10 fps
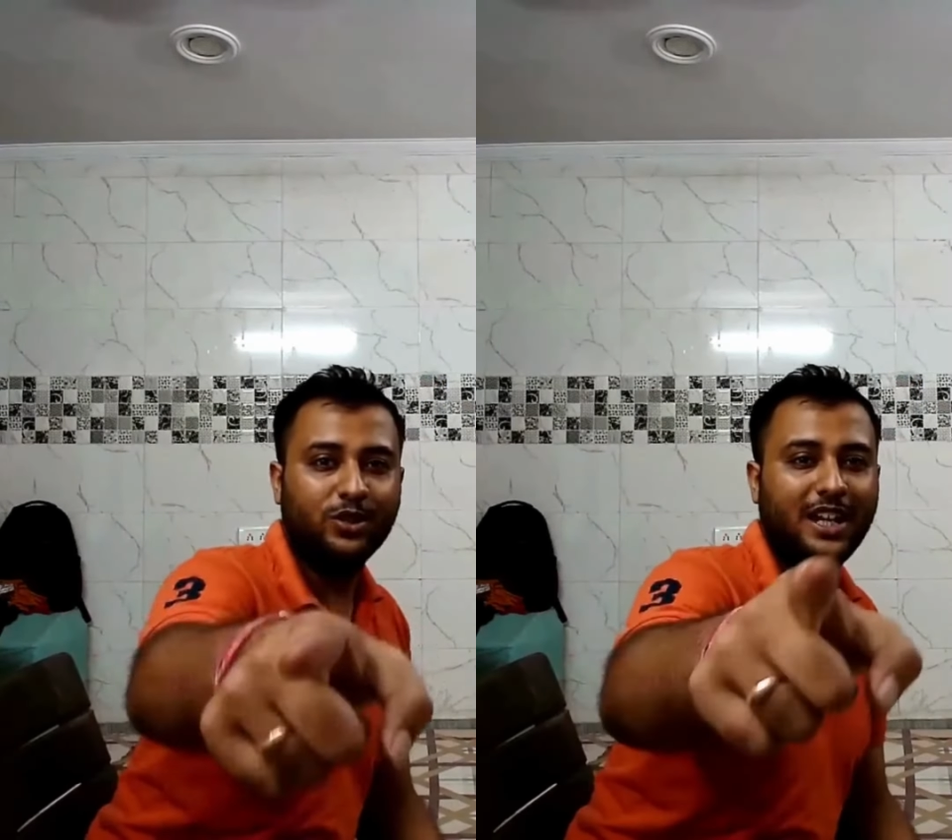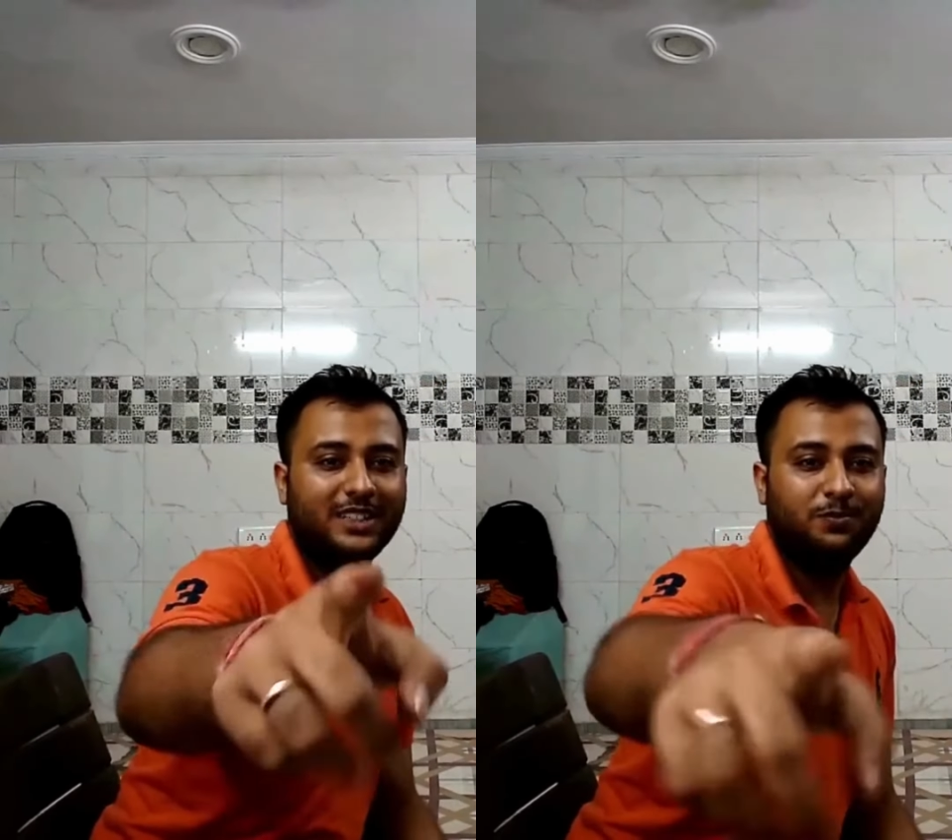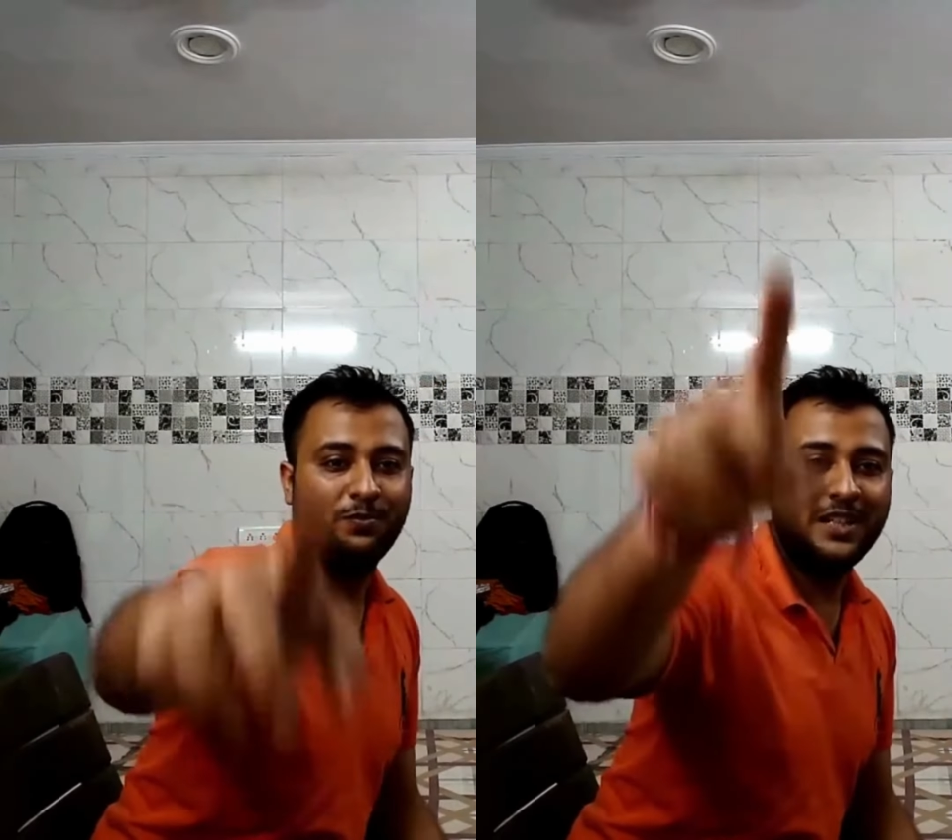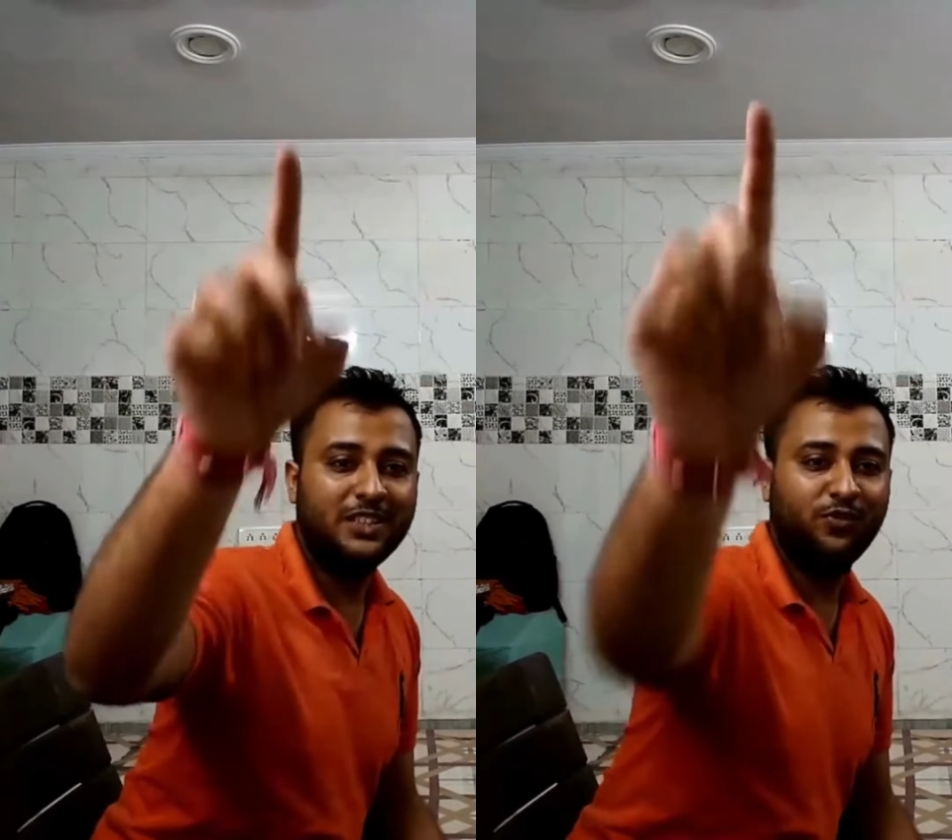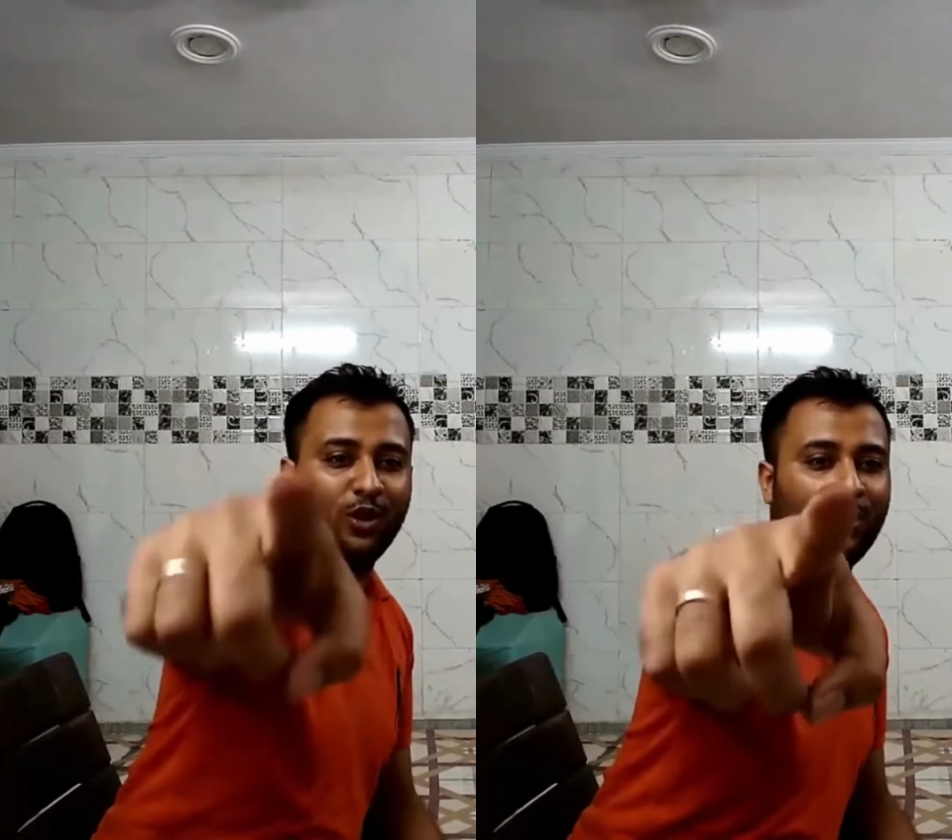guys, please
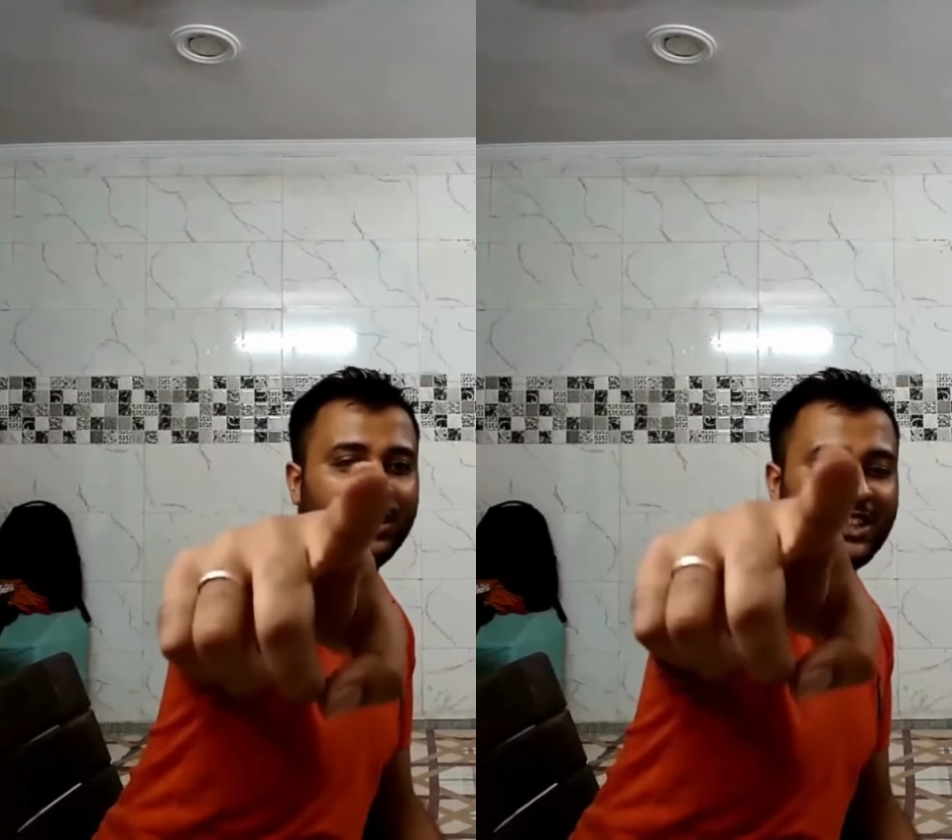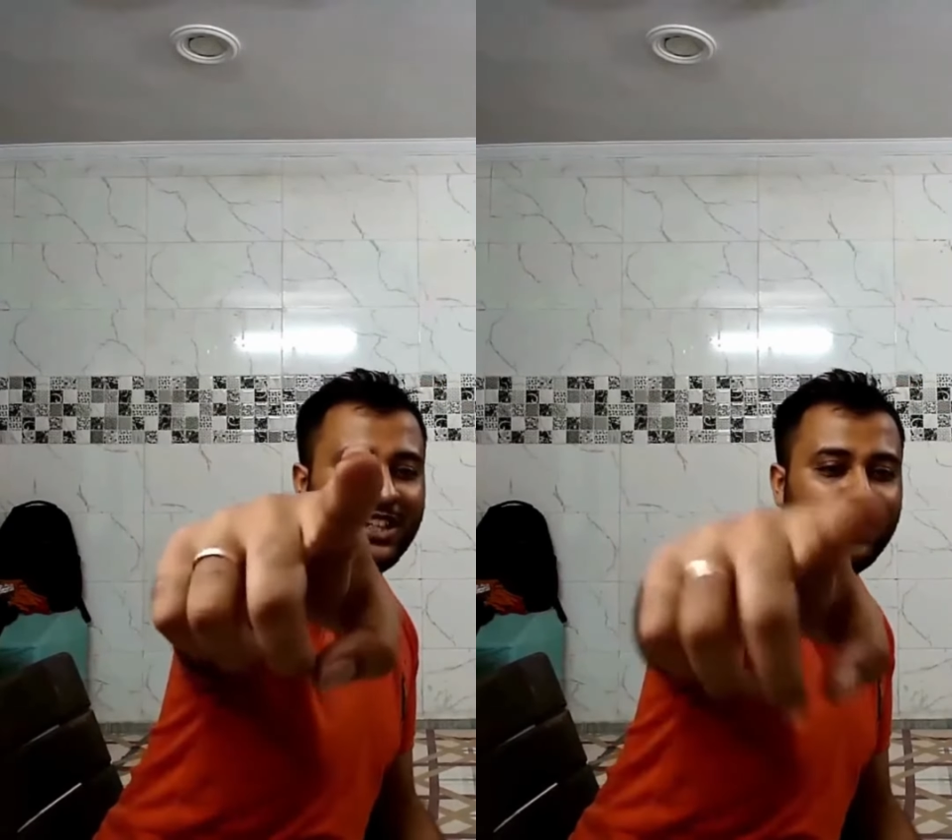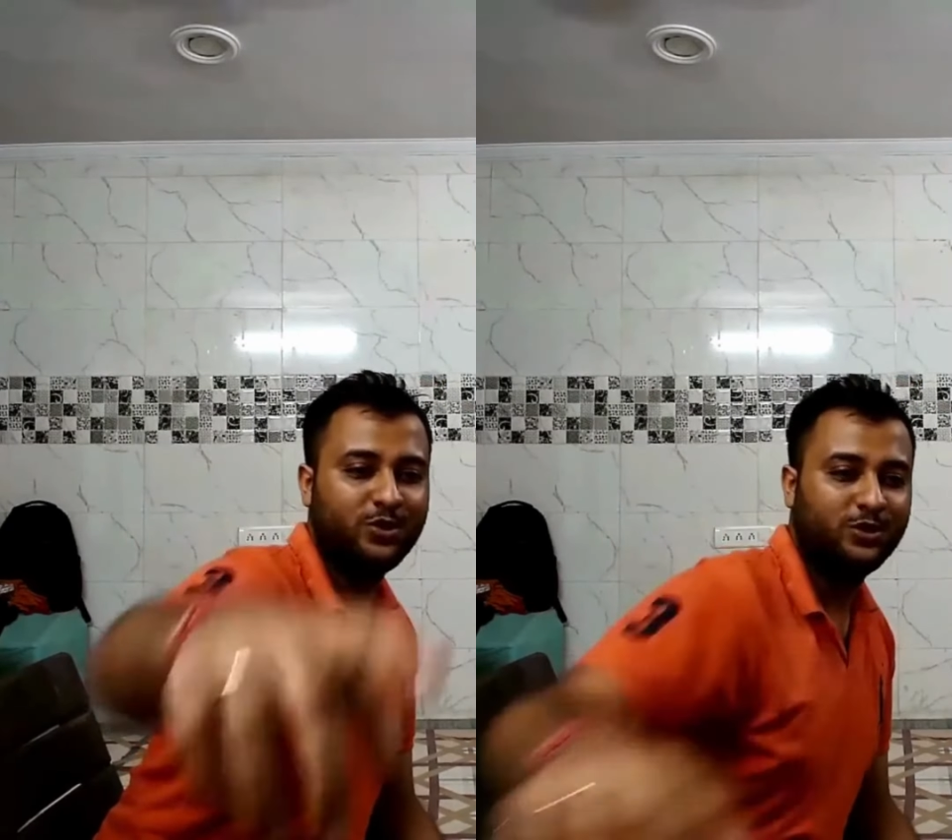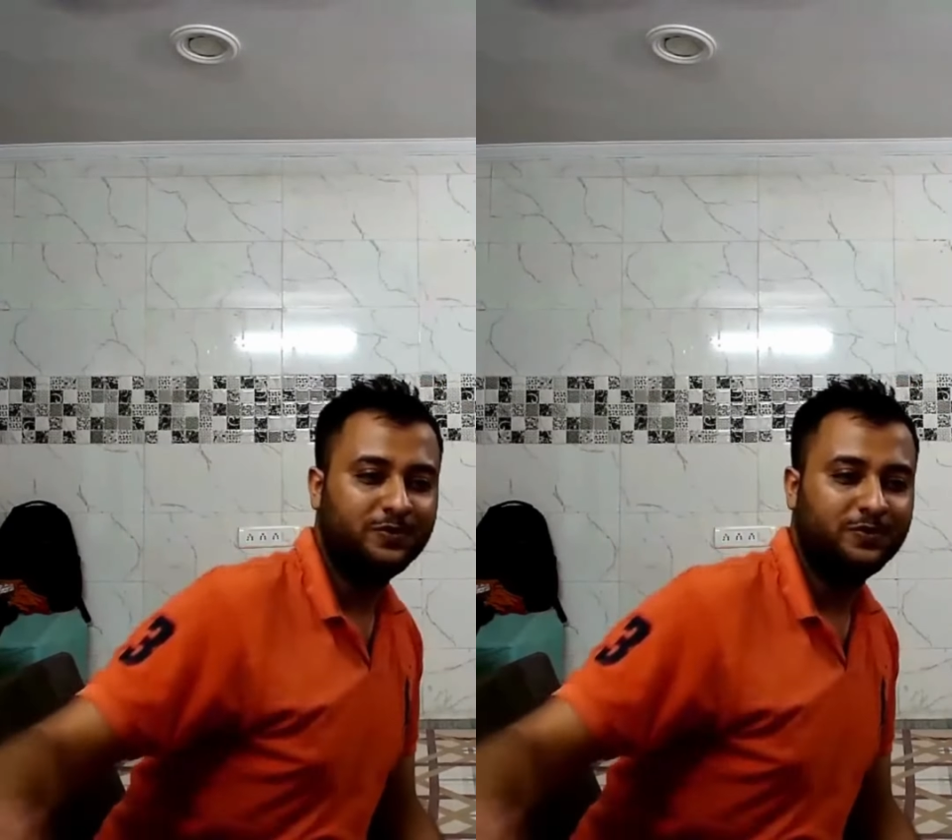follow Hitanshu.